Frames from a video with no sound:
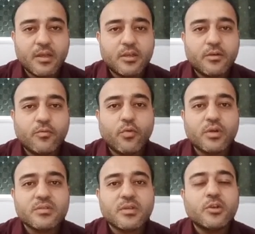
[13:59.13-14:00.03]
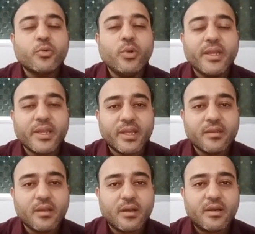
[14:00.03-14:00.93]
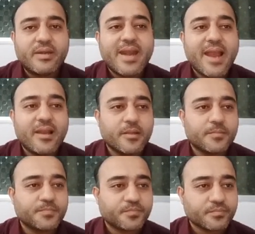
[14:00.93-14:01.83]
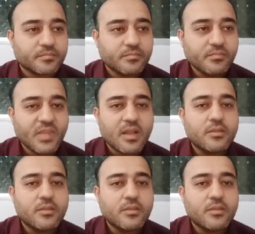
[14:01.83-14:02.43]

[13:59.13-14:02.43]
was ruling in Delhi. The